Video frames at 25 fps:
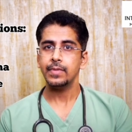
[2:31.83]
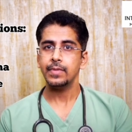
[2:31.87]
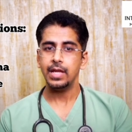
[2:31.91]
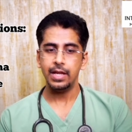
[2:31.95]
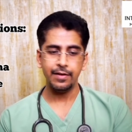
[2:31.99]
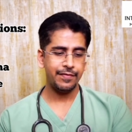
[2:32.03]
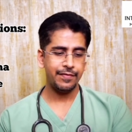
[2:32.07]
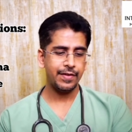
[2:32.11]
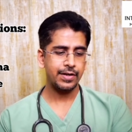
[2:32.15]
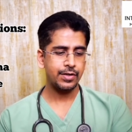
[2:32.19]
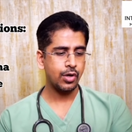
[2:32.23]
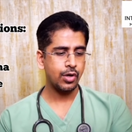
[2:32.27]

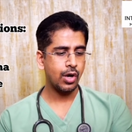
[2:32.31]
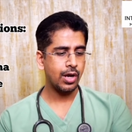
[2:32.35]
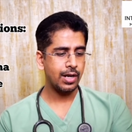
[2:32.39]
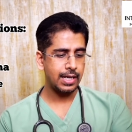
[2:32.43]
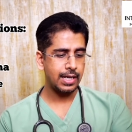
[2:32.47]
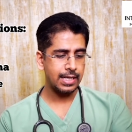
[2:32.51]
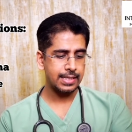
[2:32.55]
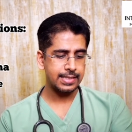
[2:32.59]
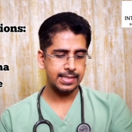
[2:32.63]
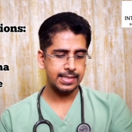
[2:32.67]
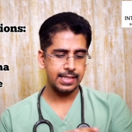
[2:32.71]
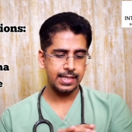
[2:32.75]
If at all,
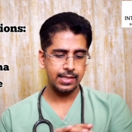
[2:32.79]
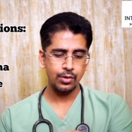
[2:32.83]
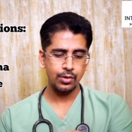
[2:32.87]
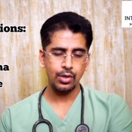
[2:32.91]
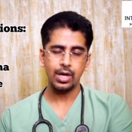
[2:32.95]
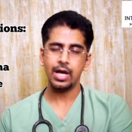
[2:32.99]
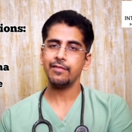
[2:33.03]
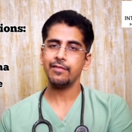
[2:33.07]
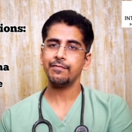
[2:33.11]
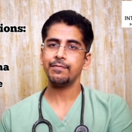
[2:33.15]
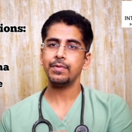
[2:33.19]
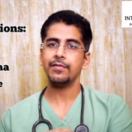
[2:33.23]
let's say you
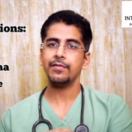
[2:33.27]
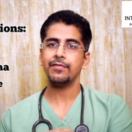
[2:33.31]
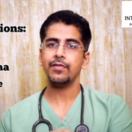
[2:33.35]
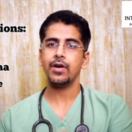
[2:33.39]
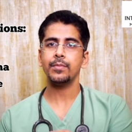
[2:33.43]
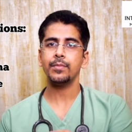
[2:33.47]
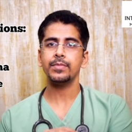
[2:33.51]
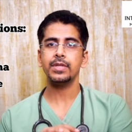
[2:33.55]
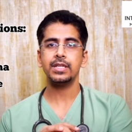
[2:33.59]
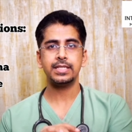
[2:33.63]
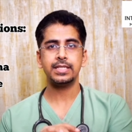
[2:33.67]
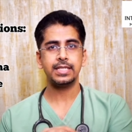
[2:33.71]
have
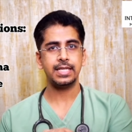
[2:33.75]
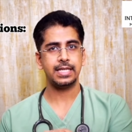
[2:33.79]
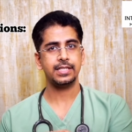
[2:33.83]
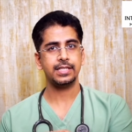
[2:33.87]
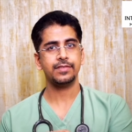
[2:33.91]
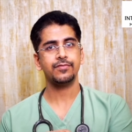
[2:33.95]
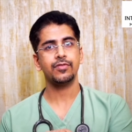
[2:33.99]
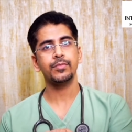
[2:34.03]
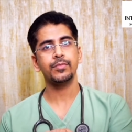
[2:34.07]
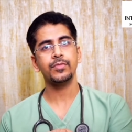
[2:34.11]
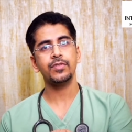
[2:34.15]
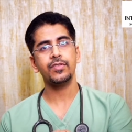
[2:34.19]
performed the
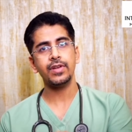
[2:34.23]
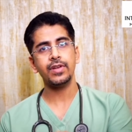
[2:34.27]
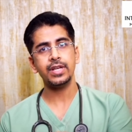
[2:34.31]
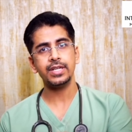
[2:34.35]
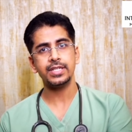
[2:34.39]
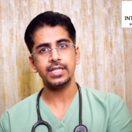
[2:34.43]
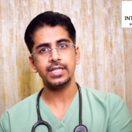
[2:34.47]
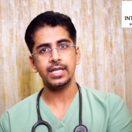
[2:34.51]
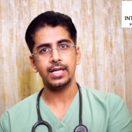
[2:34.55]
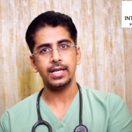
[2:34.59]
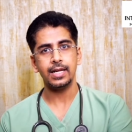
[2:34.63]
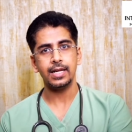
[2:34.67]
test from the
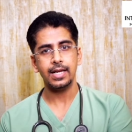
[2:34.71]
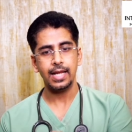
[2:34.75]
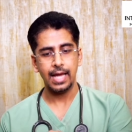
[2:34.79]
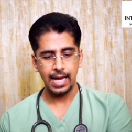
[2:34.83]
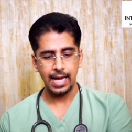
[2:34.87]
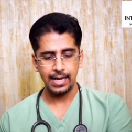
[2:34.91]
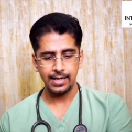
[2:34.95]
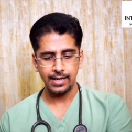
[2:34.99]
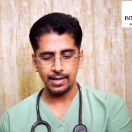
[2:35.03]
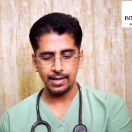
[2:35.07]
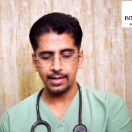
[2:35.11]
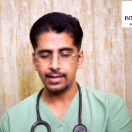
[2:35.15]
radial
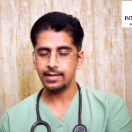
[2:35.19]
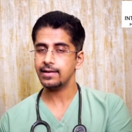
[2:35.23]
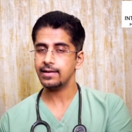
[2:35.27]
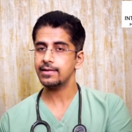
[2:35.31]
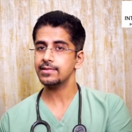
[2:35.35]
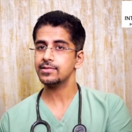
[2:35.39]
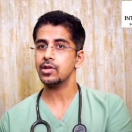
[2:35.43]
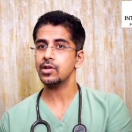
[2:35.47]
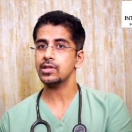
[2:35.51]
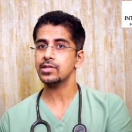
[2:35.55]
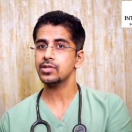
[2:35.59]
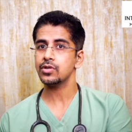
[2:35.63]
and ulnar
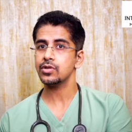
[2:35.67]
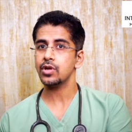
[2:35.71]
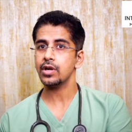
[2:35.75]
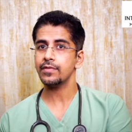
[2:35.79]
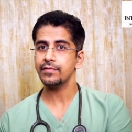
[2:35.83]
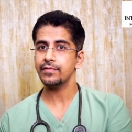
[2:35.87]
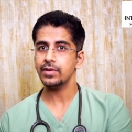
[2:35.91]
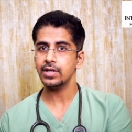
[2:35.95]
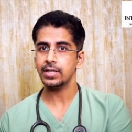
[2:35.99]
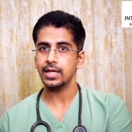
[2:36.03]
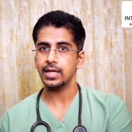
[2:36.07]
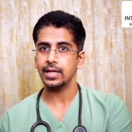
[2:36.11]
is also not
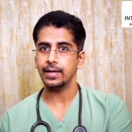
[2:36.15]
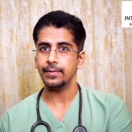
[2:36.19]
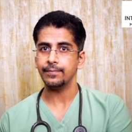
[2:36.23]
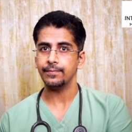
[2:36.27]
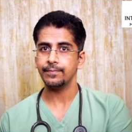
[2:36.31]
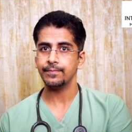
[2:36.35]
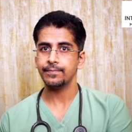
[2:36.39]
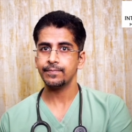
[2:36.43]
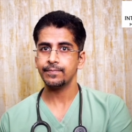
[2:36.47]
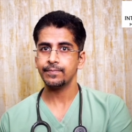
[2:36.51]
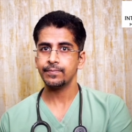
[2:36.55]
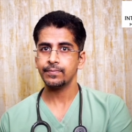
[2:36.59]
working
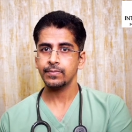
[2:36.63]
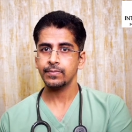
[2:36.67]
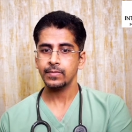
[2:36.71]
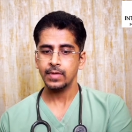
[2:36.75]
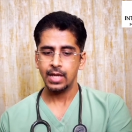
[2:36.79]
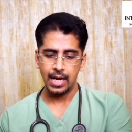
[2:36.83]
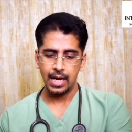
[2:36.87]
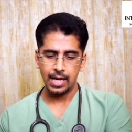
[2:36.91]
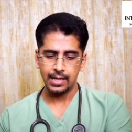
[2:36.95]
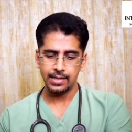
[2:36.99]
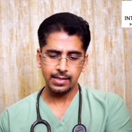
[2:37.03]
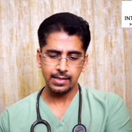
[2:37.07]

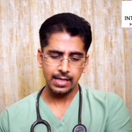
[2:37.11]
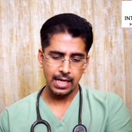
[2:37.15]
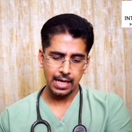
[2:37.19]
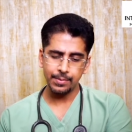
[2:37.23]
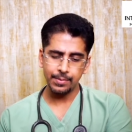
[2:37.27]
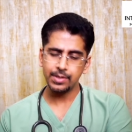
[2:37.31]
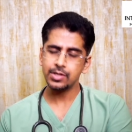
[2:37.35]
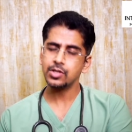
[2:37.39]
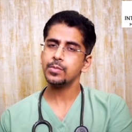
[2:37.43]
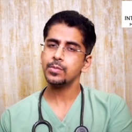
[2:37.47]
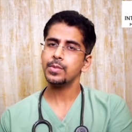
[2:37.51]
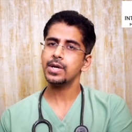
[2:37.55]
and
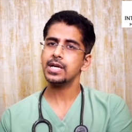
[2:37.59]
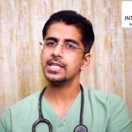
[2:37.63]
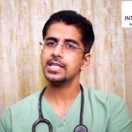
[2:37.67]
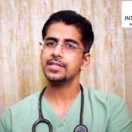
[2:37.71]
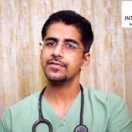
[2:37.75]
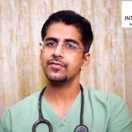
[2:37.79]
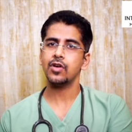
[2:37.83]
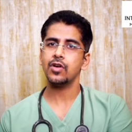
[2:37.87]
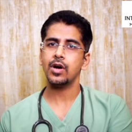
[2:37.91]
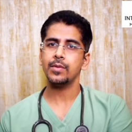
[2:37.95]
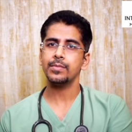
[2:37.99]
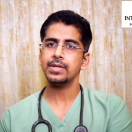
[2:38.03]
hematoma is
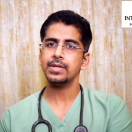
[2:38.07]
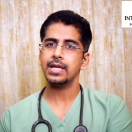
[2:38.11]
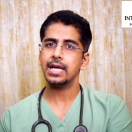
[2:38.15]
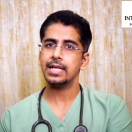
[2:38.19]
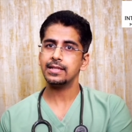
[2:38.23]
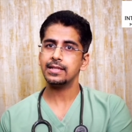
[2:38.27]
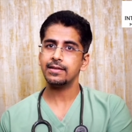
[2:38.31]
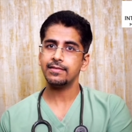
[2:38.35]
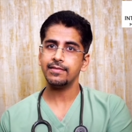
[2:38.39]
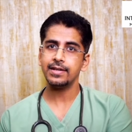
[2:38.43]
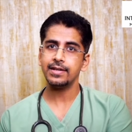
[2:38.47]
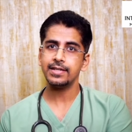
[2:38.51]
formed
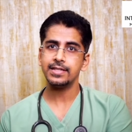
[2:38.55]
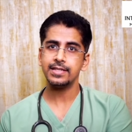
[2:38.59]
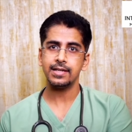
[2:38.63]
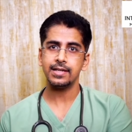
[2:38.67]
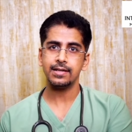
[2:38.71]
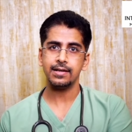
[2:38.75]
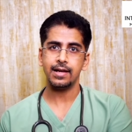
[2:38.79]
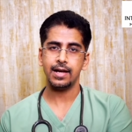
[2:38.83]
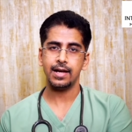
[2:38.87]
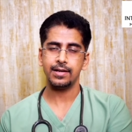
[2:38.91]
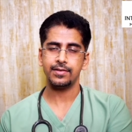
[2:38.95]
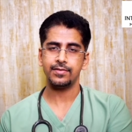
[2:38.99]
at the
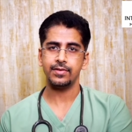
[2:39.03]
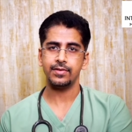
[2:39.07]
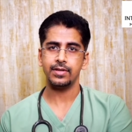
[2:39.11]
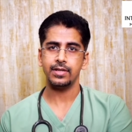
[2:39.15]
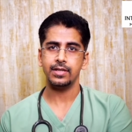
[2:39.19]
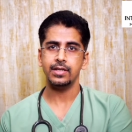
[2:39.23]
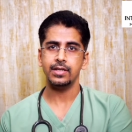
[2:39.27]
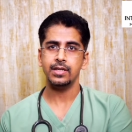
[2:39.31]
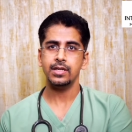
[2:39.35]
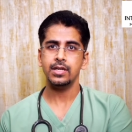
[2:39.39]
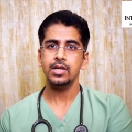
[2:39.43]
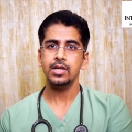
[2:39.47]
radial artery.
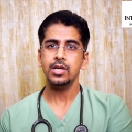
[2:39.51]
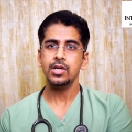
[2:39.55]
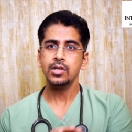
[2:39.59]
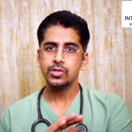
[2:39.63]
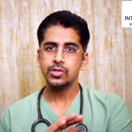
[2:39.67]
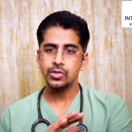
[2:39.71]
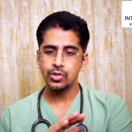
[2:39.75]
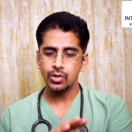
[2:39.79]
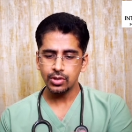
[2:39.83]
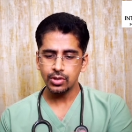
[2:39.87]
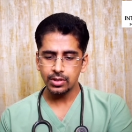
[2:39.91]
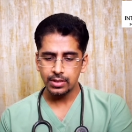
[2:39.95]

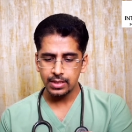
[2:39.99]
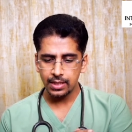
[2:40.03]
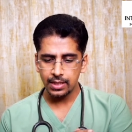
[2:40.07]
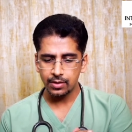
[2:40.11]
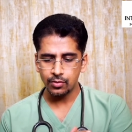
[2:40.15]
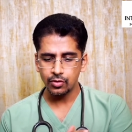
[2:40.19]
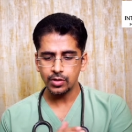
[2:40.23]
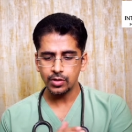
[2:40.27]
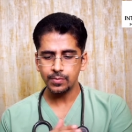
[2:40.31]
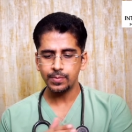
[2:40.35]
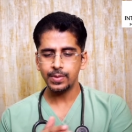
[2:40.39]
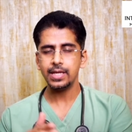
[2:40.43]
So there
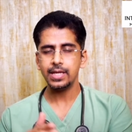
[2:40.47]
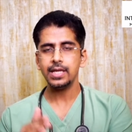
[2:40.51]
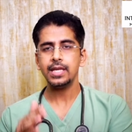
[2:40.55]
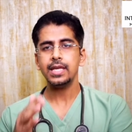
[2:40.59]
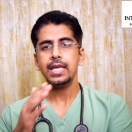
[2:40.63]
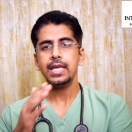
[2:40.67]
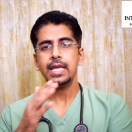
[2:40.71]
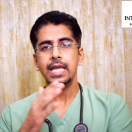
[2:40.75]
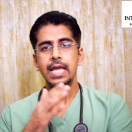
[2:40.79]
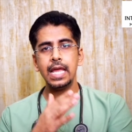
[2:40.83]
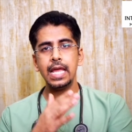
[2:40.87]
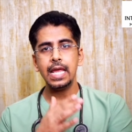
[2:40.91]
could be
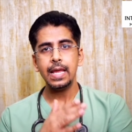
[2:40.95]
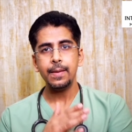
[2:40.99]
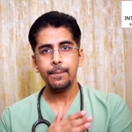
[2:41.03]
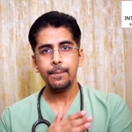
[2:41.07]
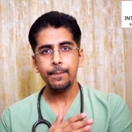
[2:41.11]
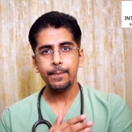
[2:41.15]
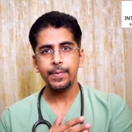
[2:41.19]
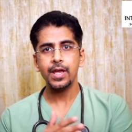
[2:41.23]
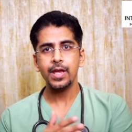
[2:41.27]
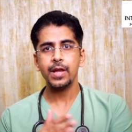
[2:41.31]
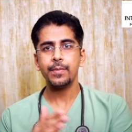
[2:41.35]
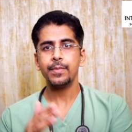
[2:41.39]

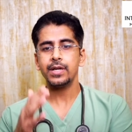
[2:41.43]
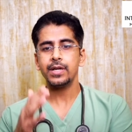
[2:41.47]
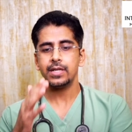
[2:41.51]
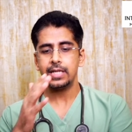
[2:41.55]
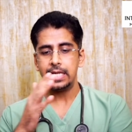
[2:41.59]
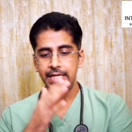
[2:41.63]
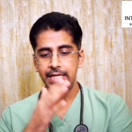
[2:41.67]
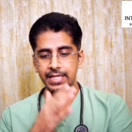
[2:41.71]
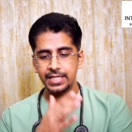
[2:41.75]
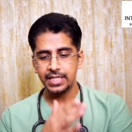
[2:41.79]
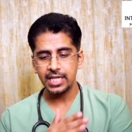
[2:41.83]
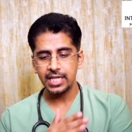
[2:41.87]
impairment
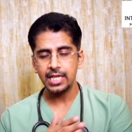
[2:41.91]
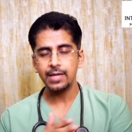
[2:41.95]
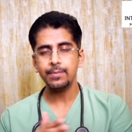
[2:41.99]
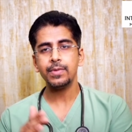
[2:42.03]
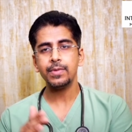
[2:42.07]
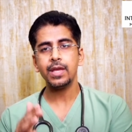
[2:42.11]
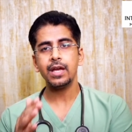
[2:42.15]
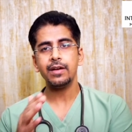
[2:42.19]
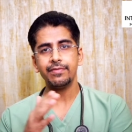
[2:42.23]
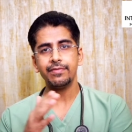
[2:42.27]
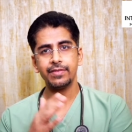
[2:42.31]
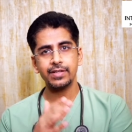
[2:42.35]

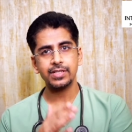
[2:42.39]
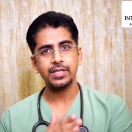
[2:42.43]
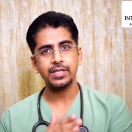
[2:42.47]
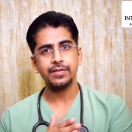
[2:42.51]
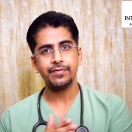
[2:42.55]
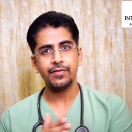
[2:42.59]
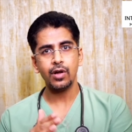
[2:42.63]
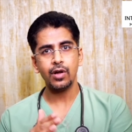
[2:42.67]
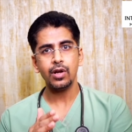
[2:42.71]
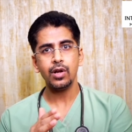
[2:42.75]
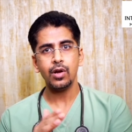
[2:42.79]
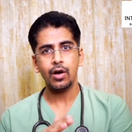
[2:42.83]
ischemia first
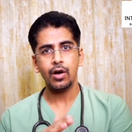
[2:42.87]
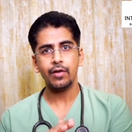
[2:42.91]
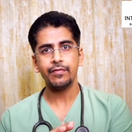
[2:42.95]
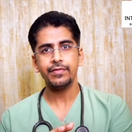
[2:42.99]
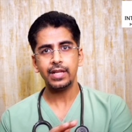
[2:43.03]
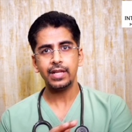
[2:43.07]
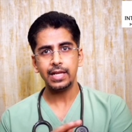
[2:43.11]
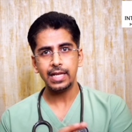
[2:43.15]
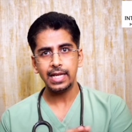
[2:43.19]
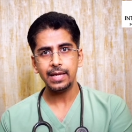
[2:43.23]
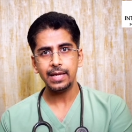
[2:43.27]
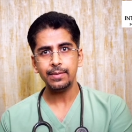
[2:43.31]
of all of
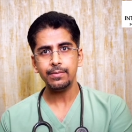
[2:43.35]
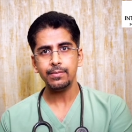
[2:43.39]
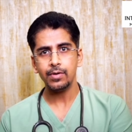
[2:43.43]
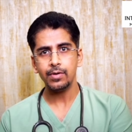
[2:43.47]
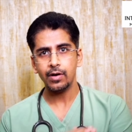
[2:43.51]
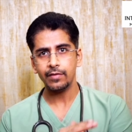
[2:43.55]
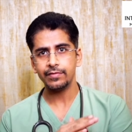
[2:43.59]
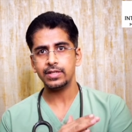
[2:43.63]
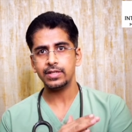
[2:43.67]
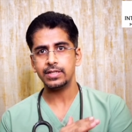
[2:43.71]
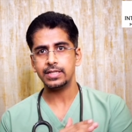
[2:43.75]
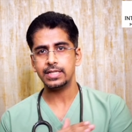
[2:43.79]
the limb
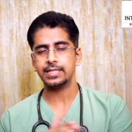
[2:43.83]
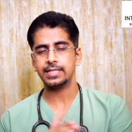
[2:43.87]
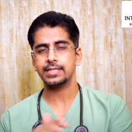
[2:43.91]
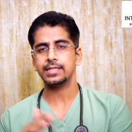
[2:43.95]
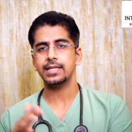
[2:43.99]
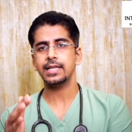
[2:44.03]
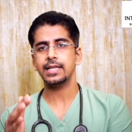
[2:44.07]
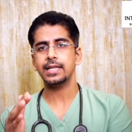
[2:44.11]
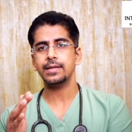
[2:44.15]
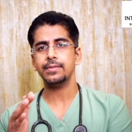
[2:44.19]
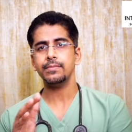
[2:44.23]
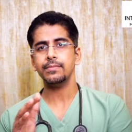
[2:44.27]
of the
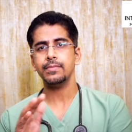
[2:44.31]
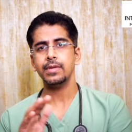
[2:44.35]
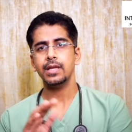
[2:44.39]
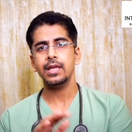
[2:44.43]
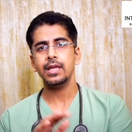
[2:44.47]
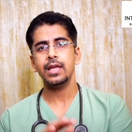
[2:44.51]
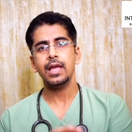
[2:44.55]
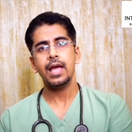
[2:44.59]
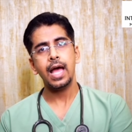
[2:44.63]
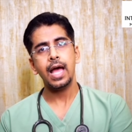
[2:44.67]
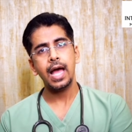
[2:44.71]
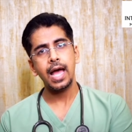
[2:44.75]
distal limb
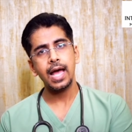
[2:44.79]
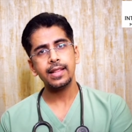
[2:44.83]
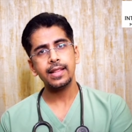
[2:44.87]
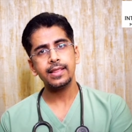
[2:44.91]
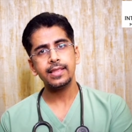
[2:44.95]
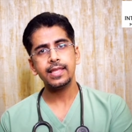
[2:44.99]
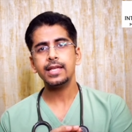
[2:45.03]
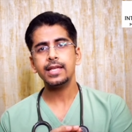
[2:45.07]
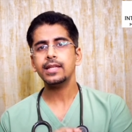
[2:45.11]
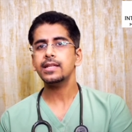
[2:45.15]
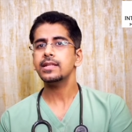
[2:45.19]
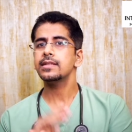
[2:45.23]
and
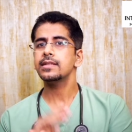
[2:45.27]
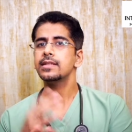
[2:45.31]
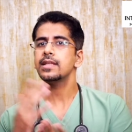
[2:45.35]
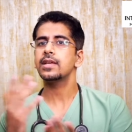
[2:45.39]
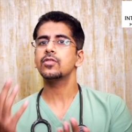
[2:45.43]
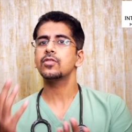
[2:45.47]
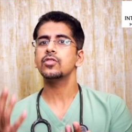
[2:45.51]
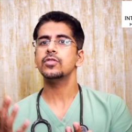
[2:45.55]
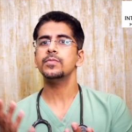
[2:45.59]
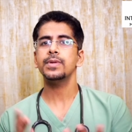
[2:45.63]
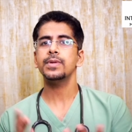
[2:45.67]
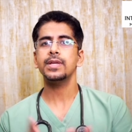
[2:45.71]
then there
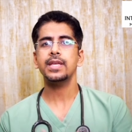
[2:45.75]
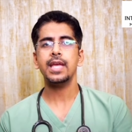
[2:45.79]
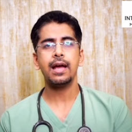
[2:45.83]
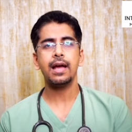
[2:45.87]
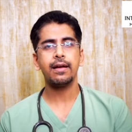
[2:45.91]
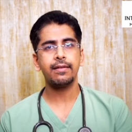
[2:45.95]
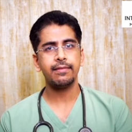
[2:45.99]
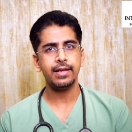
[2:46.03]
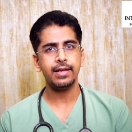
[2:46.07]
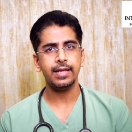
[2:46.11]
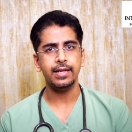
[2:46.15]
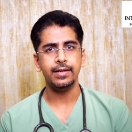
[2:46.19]
could be
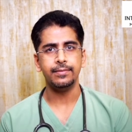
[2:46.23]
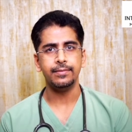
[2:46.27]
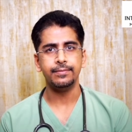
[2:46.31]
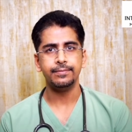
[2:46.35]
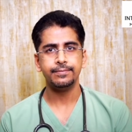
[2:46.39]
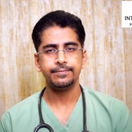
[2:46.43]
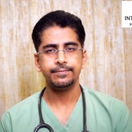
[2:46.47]
gangrene.